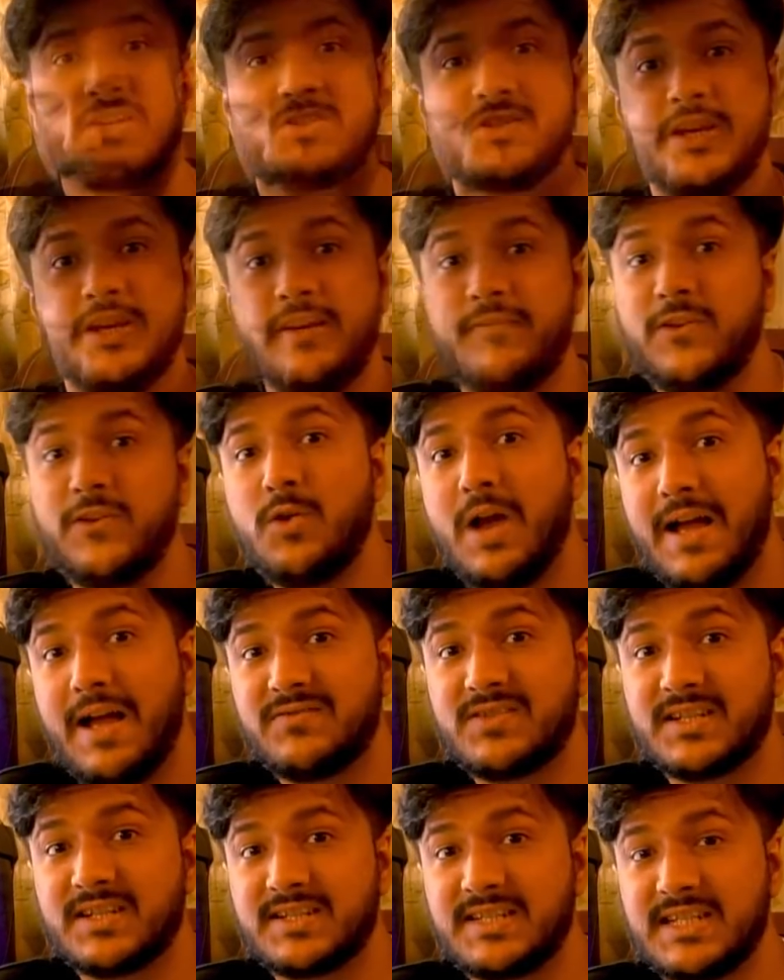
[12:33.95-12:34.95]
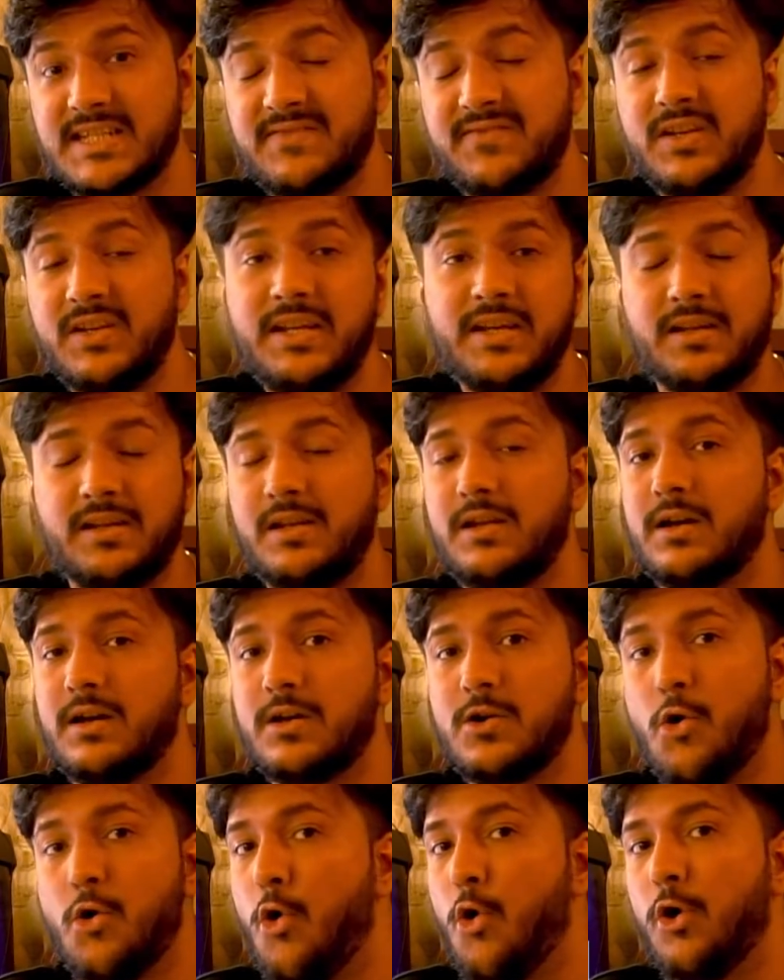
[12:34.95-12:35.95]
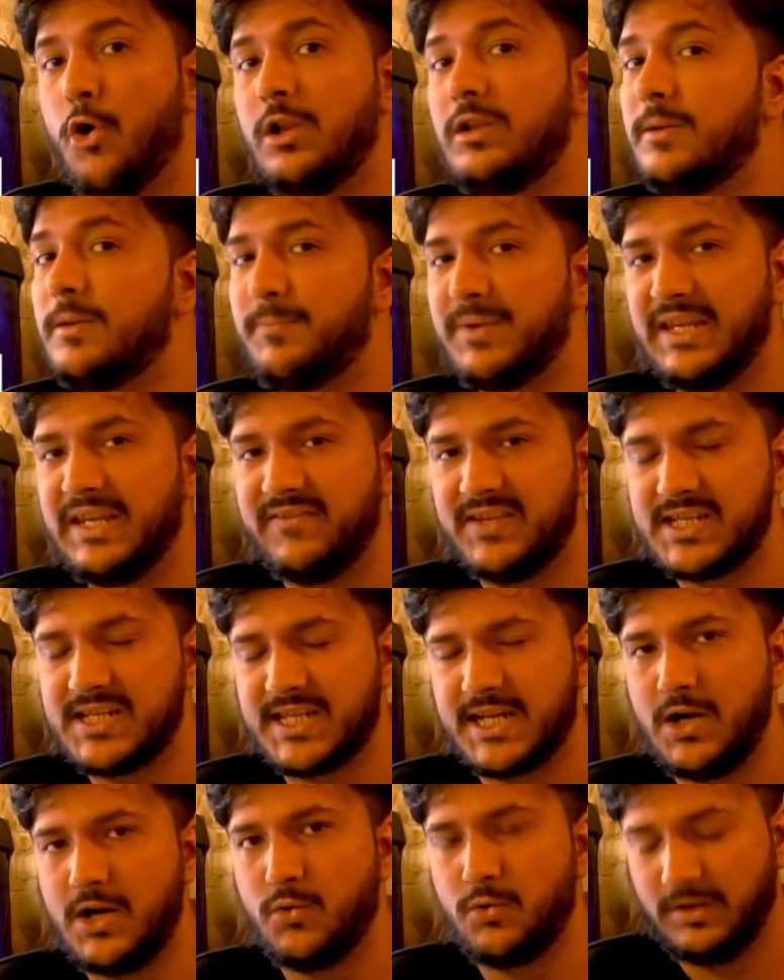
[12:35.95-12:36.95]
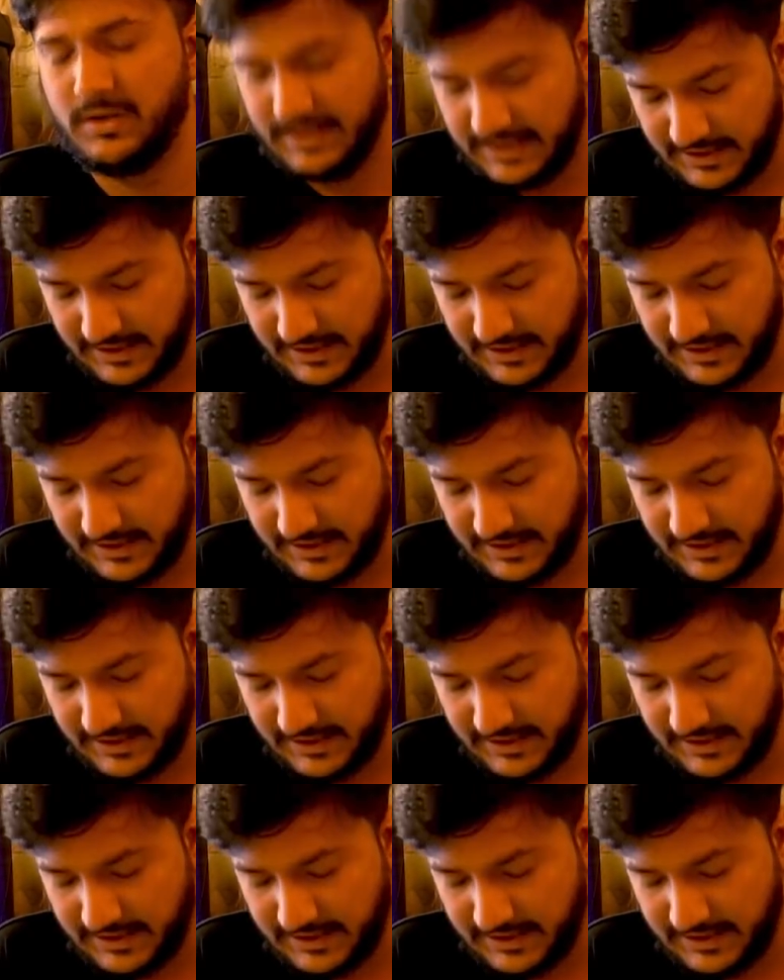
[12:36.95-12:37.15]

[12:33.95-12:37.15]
so if you have successfully cleared all the previous round,